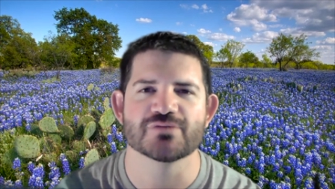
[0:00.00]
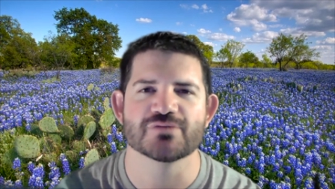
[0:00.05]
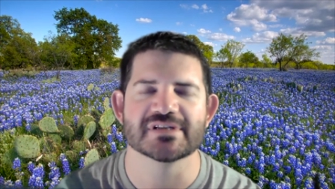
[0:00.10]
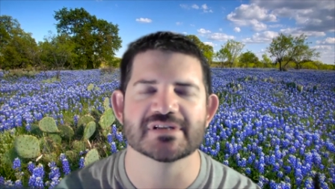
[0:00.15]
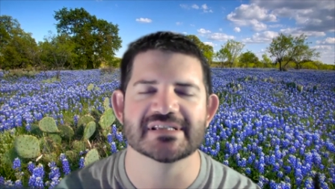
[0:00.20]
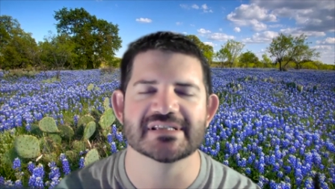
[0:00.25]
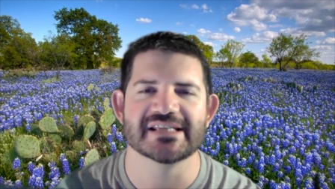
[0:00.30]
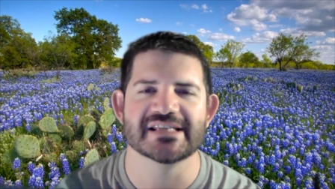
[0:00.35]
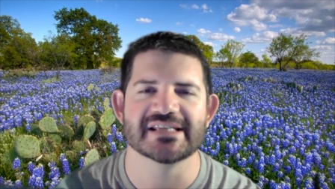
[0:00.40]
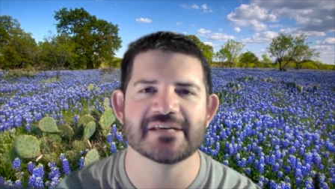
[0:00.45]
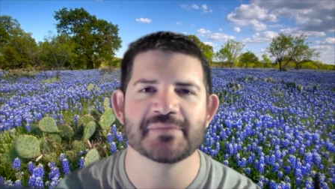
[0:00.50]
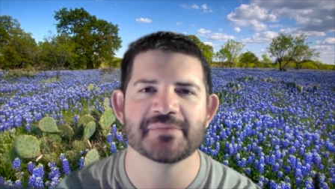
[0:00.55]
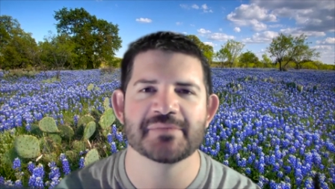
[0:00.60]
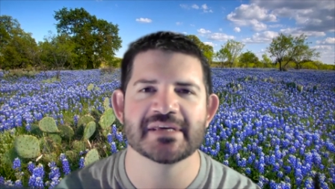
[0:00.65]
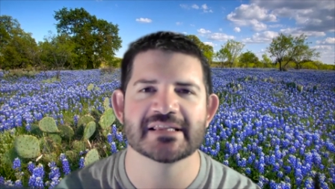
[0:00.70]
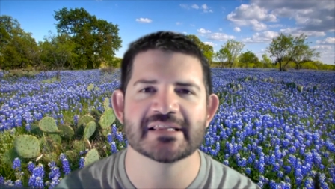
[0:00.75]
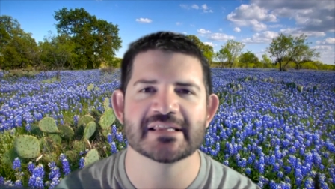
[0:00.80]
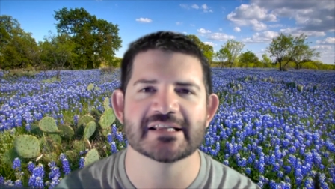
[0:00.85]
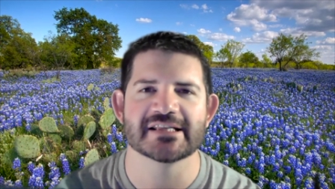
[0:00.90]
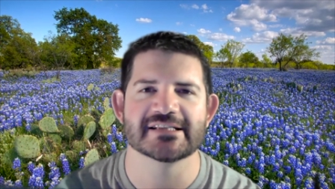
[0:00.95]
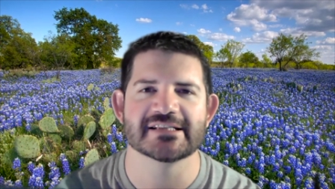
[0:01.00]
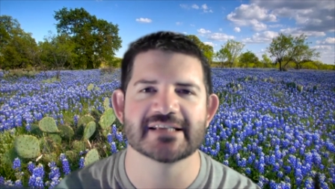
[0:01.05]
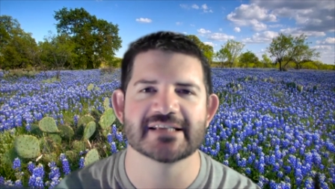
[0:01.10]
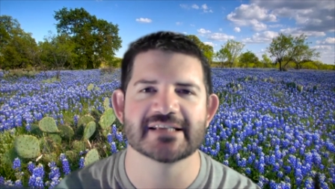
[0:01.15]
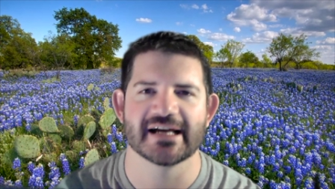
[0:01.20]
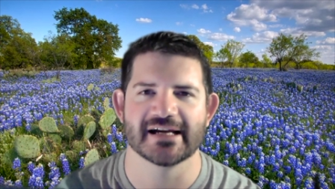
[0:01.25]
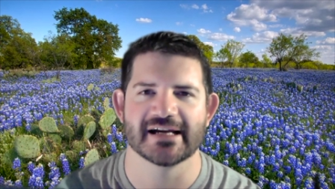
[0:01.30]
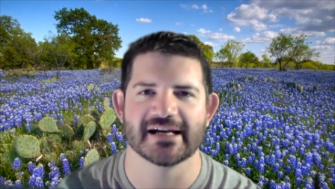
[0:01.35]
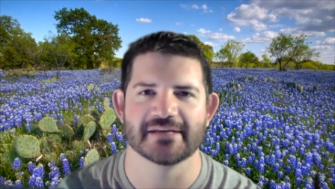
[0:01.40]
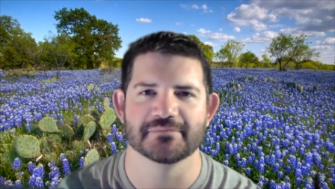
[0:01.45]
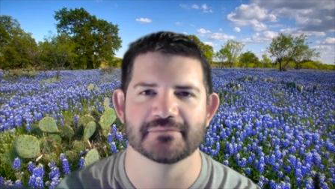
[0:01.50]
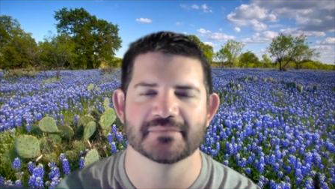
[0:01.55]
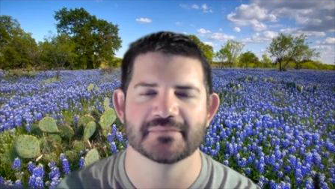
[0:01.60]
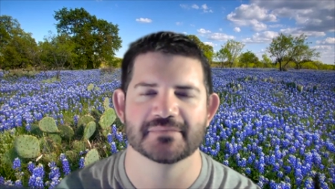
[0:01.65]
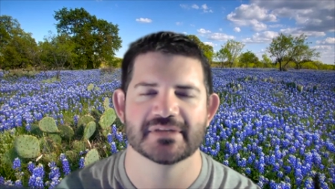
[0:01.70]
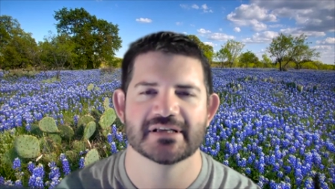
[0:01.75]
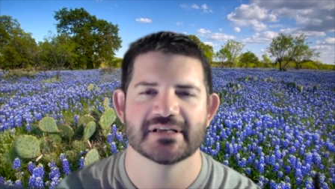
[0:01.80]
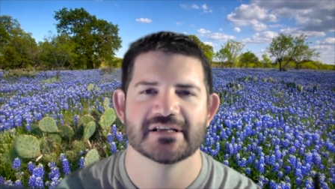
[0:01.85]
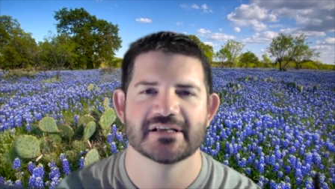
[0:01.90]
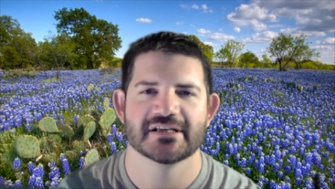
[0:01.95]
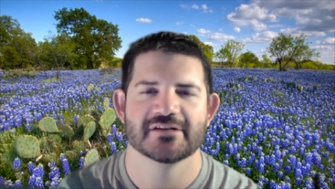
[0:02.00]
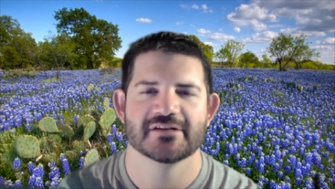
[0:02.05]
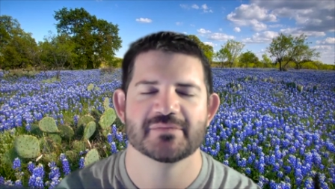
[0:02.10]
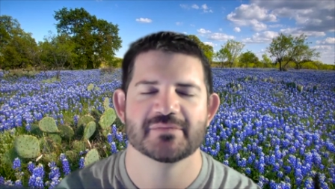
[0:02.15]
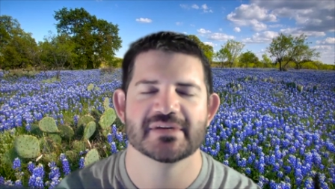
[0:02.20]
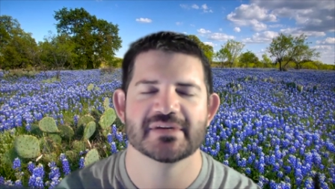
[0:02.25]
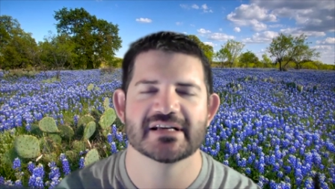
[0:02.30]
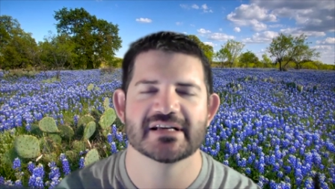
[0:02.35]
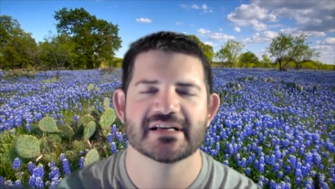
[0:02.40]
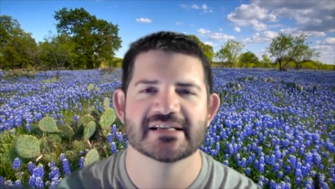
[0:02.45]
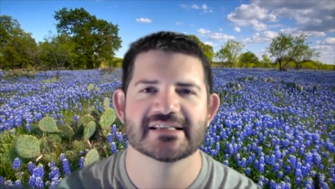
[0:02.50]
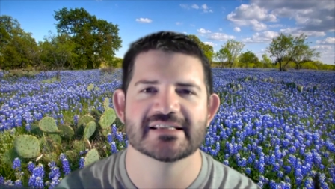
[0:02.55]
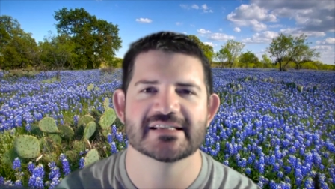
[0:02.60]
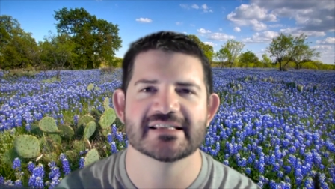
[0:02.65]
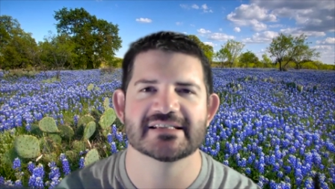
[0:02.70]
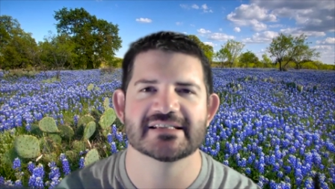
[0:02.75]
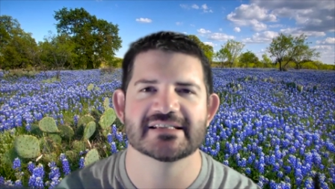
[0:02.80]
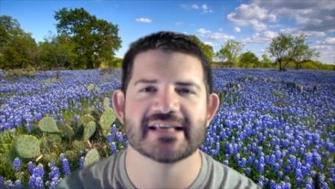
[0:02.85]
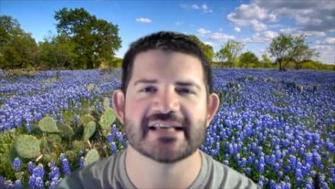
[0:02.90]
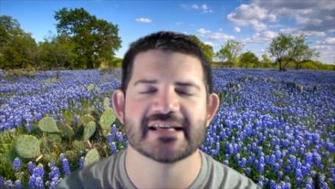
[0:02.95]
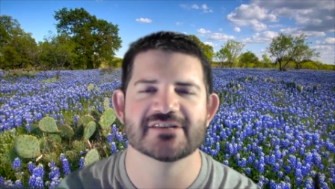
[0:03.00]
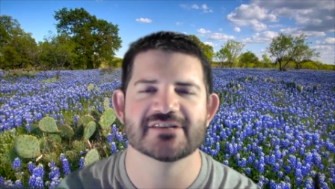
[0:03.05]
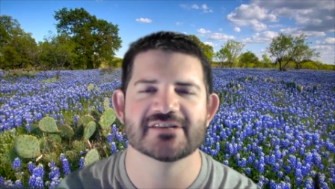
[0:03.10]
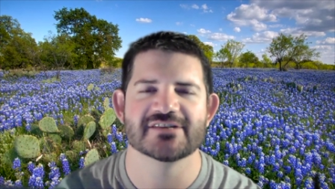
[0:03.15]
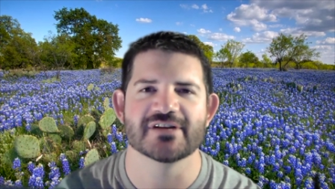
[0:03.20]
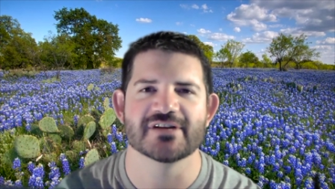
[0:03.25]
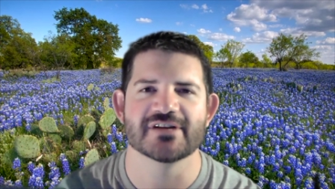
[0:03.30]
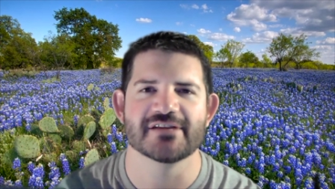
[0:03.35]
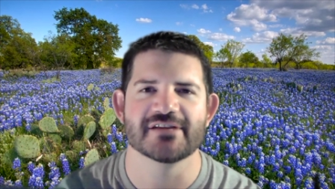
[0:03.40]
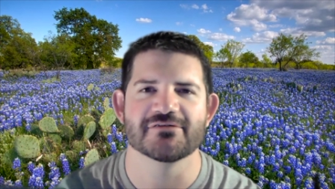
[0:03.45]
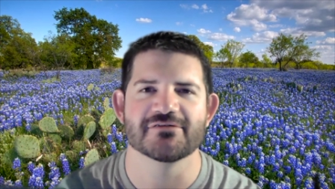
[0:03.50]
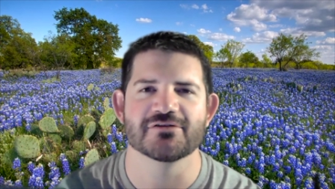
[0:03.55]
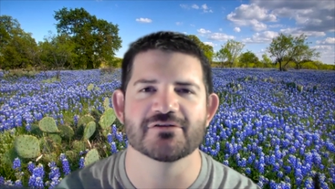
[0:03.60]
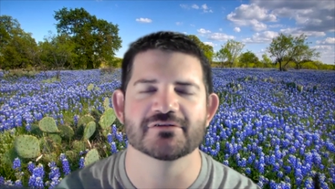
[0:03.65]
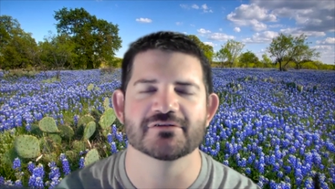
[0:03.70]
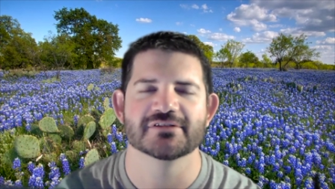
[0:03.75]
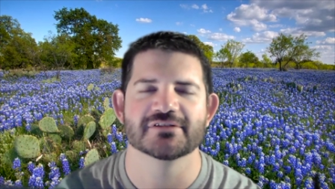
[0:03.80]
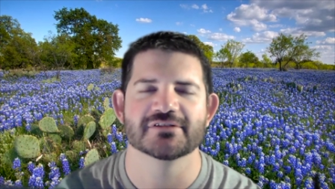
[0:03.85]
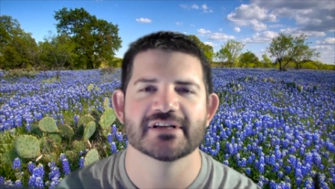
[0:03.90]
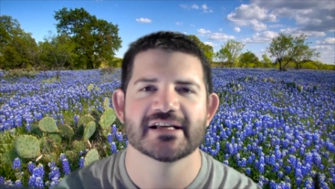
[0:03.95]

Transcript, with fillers: redeeming the time because the days are evil.